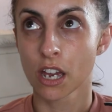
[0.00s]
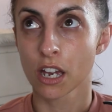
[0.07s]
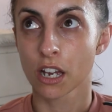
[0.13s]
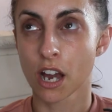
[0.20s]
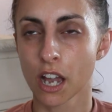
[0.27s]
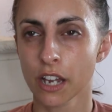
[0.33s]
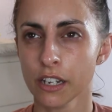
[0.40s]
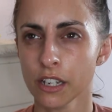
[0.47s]

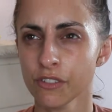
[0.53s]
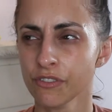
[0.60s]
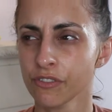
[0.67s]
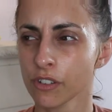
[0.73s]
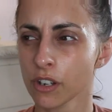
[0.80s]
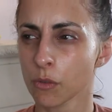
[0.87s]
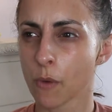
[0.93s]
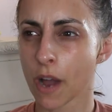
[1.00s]
kind of
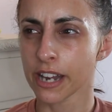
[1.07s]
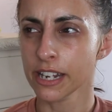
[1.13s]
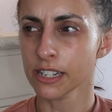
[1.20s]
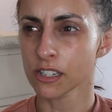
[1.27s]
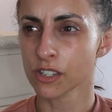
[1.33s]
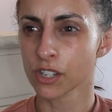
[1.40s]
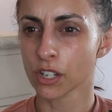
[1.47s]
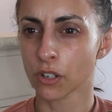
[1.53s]
went
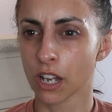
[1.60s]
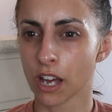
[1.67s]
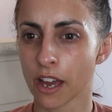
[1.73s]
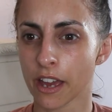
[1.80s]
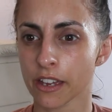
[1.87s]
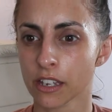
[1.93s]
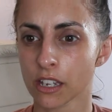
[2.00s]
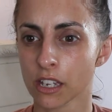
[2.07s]
into
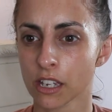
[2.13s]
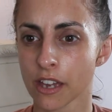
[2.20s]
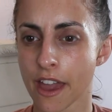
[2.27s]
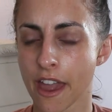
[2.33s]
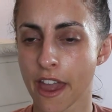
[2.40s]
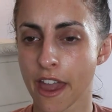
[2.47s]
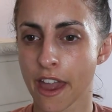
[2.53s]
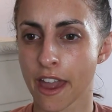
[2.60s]
like
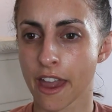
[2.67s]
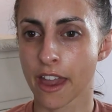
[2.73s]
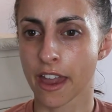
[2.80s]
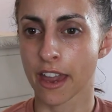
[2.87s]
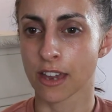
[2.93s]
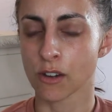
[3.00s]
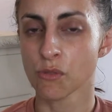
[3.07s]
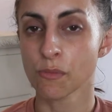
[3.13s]

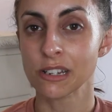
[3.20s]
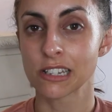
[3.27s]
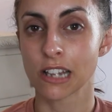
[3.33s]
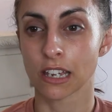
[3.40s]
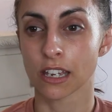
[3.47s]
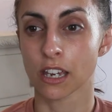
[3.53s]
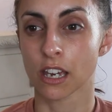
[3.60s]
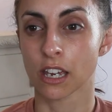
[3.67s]
a almost
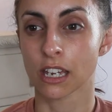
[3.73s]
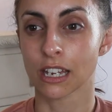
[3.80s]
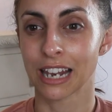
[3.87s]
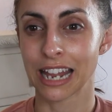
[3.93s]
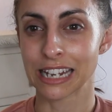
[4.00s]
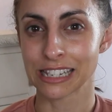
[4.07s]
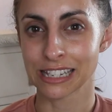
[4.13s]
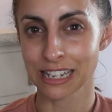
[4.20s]
like a
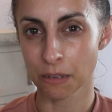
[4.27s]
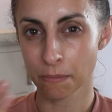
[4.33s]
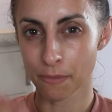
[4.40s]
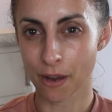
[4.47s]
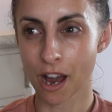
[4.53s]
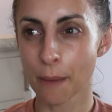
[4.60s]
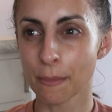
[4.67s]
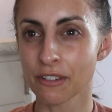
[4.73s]
cleansing
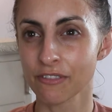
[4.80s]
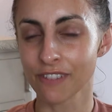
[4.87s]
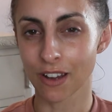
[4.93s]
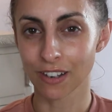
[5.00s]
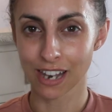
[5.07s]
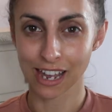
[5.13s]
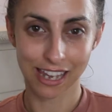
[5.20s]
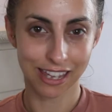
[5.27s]
balm it
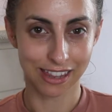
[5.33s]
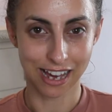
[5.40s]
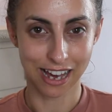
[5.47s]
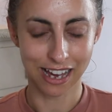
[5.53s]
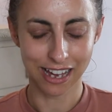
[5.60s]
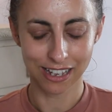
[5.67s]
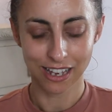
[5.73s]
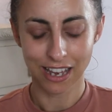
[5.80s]
felt like
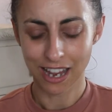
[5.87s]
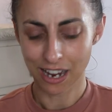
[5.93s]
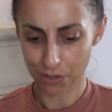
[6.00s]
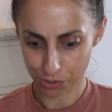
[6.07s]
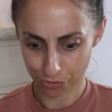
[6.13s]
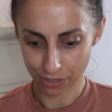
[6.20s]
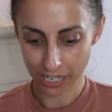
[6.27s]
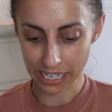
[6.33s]
that it
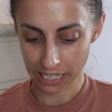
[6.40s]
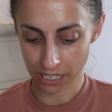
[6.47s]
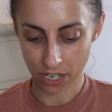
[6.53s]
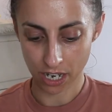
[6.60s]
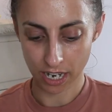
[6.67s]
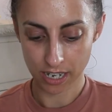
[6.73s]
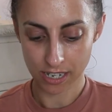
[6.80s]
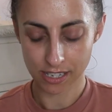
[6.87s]
was really
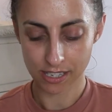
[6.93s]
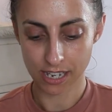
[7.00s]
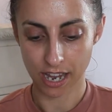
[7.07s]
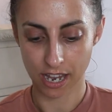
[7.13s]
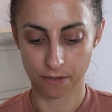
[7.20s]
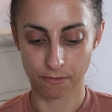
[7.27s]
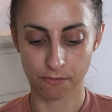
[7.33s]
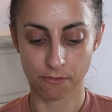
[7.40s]
nice
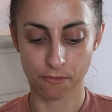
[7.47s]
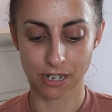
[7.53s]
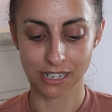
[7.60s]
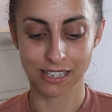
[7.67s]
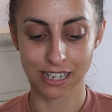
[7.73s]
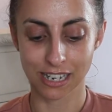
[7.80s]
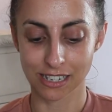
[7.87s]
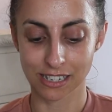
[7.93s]
and my
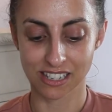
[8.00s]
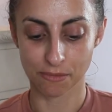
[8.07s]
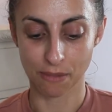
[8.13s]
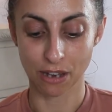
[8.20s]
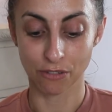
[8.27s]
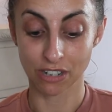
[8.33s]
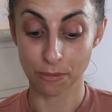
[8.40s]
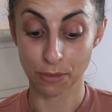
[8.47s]
skin
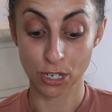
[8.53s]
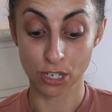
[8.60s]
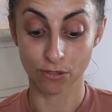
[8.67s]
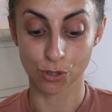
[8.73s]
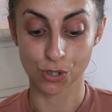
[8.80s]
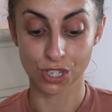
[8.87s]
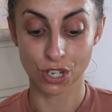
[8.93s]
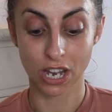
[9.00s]
smelled really
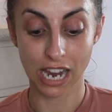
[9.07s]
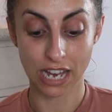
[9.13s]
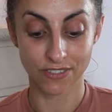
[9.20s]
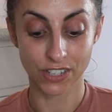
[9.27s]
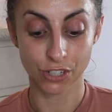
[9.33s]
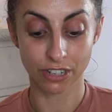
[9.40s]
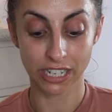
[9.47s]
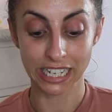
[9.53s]
beautiful it's got
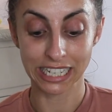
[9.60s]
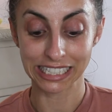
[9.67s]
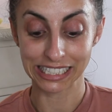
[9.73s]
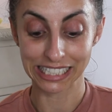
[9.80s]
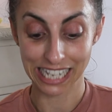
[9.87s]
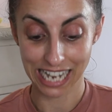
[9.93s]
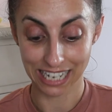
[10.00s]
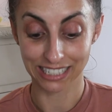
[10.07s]
lavender in it
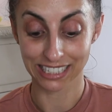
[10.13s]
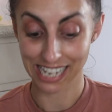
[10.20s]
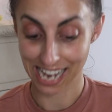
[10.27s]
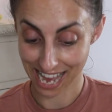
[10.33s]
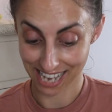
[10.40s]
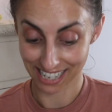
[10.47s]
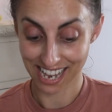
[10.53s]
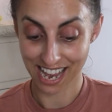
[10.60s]
ylang
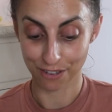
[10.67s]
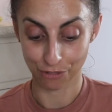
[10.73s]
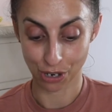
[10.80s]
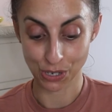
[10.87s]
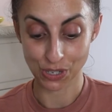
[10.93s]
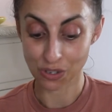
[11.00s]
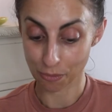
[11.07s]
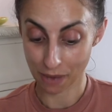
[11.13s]
ylang and
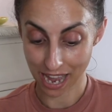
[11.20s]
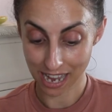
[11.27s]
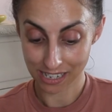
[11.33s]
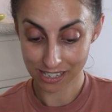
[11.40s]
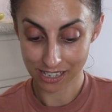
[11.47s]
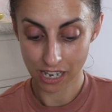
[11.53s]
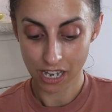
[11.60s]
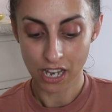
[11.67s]
rose
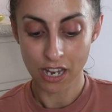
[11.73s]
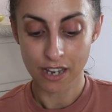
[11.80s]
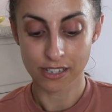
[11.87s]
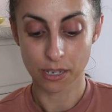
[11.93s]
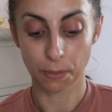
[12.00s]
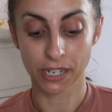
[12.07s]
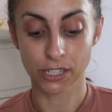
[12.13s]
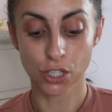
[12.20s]
damask so
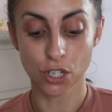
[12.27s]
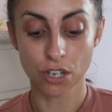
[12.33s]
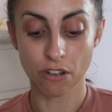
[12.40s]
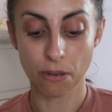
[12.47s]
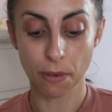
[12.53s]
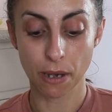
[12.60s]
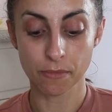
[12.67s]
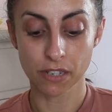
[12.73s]
apply two to three
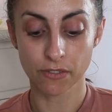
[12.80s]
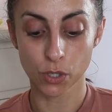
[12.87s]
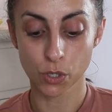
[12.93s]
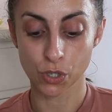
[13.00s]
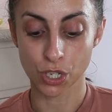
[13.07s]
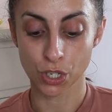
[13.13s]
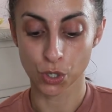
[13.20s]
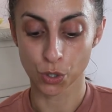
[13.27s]
pumps of oil
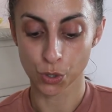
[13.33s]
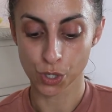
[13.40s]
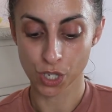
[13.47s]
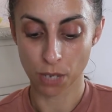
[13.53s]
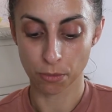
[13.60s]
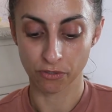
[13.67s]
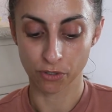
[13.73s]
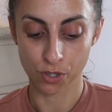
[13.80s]
to the torso
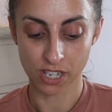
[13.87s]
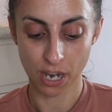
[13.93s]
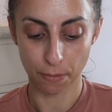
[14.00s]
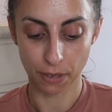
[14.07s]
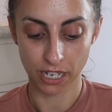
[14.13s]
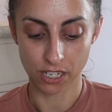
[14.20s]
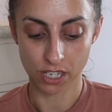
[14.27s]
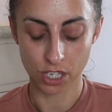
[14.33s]
before
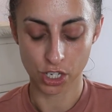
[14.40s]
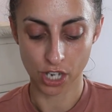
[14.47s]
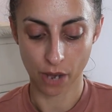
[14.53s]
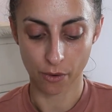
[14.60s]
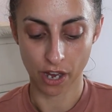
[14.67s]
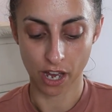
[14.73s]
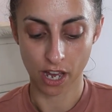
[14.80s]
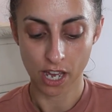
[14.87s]
stepping into the
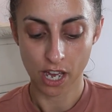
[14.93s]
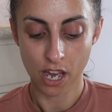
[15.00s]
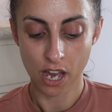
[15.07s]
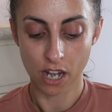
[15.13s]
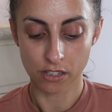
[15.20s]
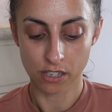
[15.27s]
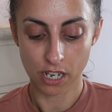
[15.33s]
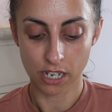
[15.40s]
shower
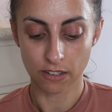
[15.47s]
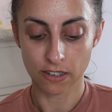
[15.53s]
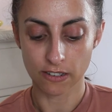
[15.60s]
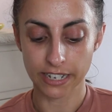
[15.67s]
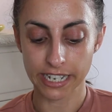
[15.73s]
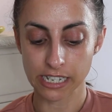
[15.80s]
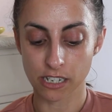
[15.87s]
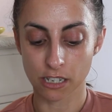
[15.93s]

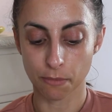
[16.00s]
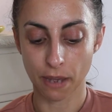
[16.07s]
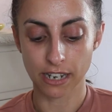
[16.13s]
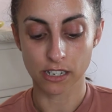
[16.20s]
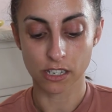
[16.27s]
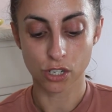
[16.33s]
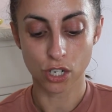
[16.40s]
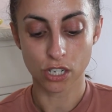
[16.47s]
alternatively
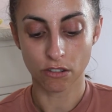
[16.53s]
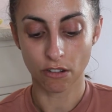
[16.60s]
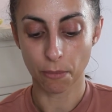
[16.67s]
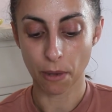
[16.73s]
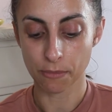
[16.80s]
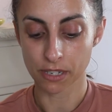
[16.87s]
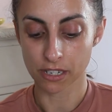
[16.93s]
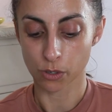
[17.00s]
dispense two to three
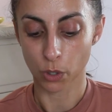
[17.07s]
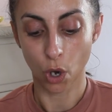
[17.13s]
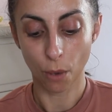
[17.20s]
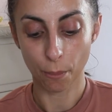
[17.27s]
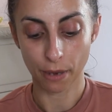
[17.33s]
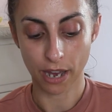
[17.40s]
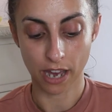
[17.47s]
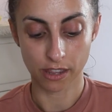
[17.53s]
pumps to a hot
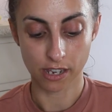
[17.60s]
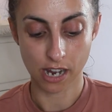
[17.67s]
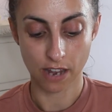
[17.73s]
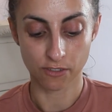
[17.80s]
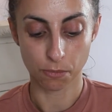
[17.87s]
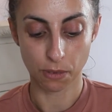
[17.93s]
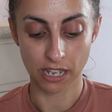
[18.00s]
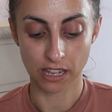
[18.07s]
bath and
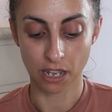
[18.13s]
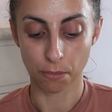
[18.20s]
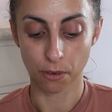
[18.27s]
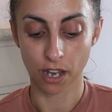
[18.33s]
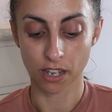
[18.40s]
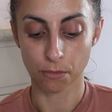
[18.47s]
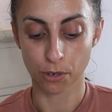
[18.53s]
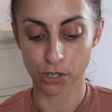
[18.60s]
after bathing
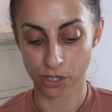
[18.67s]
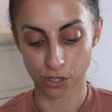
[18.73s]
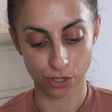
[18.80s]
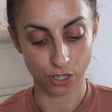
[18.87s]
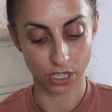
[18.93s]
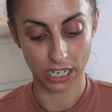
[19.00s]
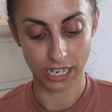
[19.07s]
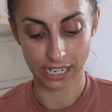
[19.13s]
apply the body oil
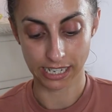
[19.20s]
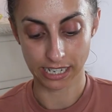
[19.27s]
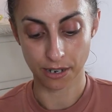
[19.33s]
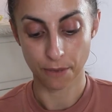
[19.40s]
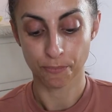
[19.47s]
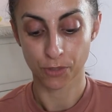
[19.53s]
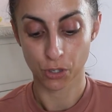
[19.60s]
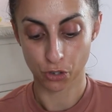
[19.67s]
to clean
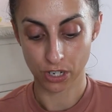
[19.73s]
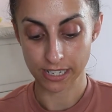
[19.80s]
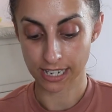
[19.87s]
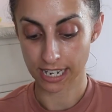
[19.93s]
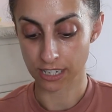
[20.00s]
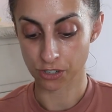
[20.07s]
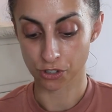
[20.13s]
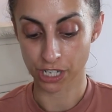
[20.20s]
dry
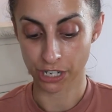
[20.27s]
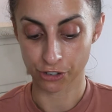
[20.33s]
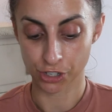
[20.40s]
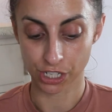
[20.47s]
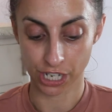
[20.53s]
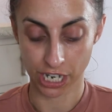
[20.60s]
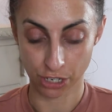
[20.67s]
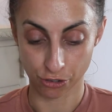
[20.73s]
skin to nourish
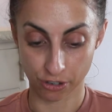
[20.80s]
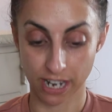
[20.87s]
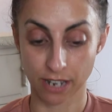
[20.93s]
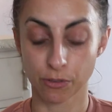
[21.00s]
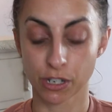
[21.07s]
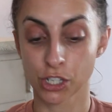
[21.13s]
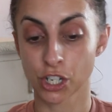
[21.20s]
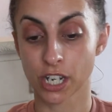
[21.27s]
and hydrate
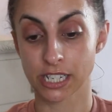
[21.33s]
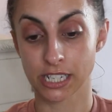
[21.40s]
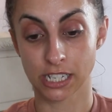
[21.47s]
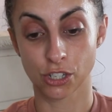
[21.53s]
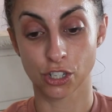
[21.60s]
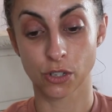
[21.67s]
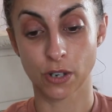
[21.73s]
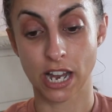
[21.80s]
which i did
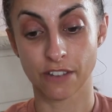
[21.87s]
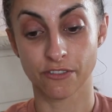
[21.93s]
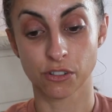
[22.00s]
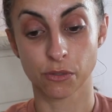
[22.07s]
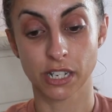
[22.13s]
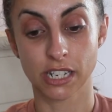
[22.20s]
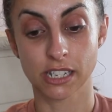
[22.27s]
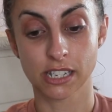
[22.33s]
do
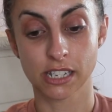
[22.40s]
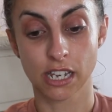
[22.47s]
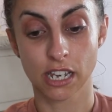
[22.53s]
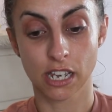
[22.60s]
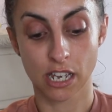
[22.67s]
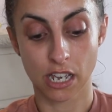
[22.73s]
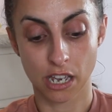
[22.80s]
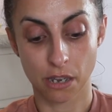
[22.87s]
afterwards
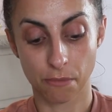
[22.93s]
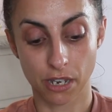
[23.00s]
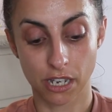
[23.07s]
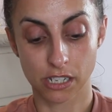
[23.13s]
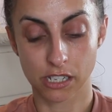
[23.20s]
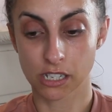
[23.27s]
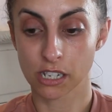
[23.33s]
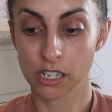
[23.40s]

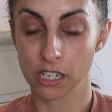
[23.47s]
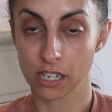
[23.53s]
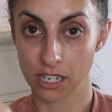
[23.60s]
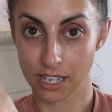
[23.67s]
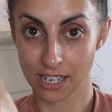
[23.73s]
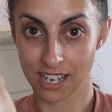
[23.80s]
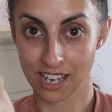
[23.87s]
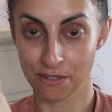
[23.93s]
but
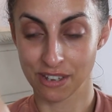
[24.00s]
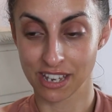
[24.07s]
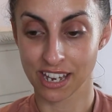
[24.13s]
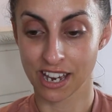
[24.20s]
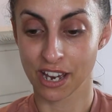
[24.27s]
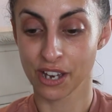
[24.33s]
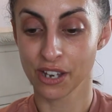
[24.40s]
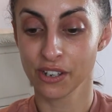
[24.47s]
here we
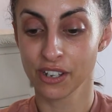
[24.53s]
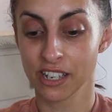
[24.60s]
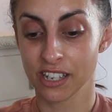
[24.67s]
go